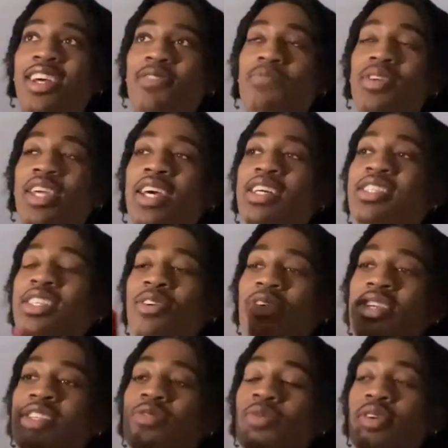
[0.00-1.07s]
because
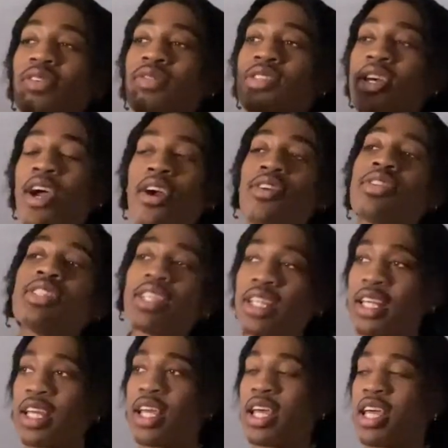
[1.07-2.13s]
we've turned it
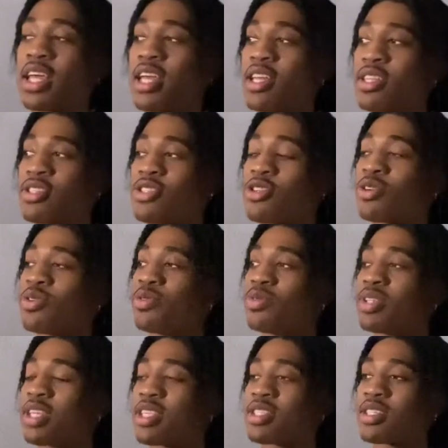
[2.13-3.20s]
into
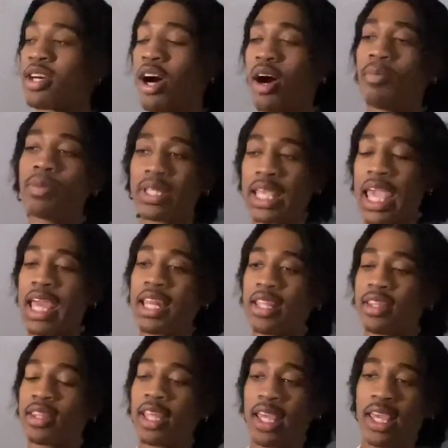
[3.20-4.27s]
this
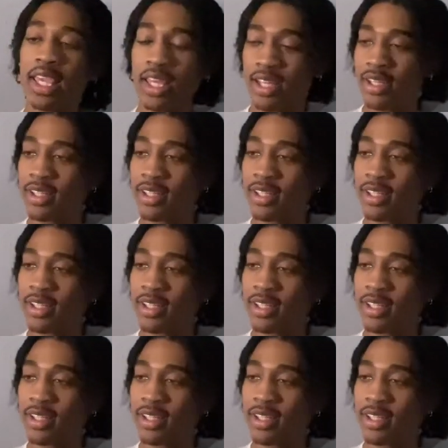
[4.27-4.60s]
complicated thing.